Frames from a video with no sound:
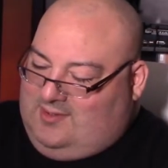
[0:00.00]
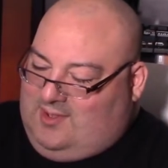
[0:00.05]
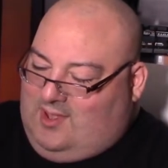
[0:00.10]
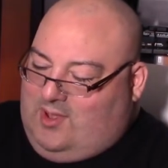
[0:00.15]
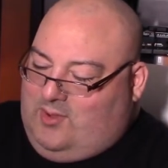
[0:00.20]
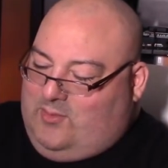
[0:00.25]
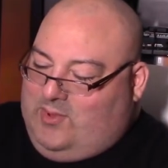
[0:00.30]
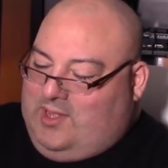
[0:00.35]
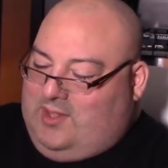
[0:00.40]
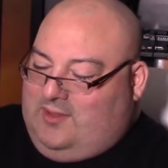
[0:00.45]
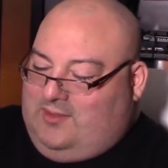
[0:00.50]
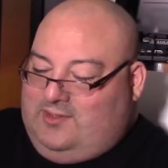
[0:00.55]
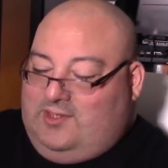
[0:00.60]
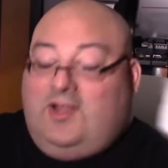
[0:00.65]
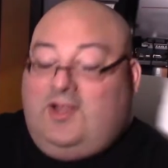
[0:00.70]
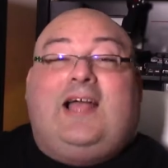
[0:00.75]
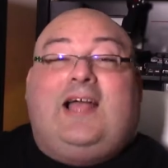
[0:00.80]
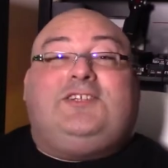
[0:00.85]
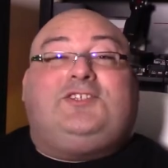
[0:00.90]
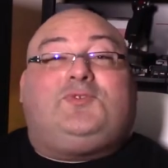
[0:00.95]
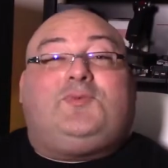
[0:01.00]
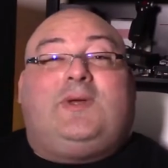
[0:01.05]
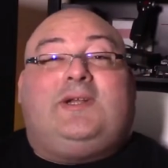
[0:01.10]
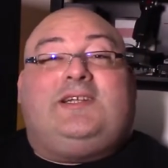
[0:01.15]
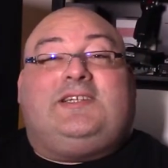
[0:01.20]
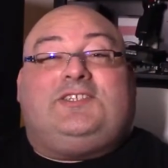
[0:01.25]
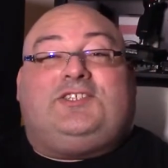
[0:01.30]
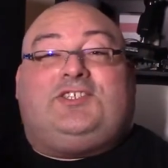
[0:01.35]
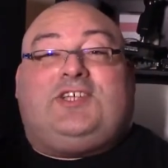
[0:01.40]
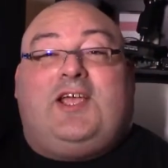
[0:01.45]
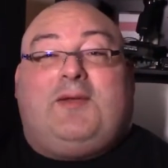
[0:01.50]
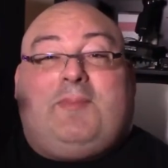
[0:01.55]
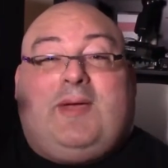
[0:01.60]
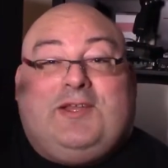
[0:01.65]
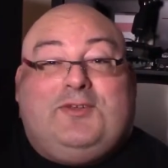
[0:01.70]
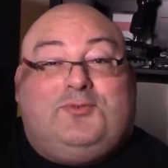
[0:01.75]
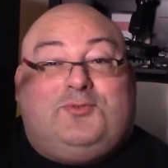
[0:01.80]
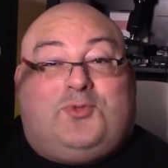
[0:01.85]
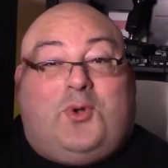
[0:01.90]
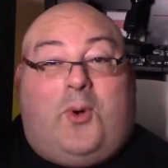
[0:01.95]
Oh, well, I just wanted to share
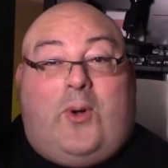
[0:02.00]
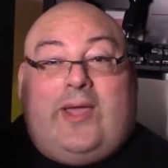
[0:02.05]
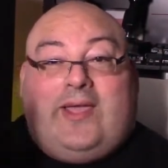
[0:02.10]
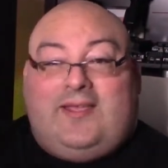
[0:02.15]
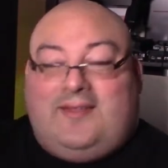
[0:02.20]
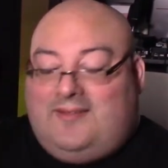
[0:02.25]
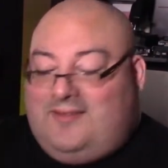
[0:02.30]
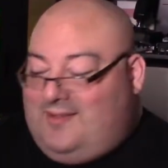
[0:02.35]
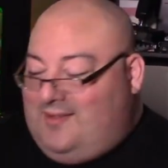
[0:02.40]
my new toy.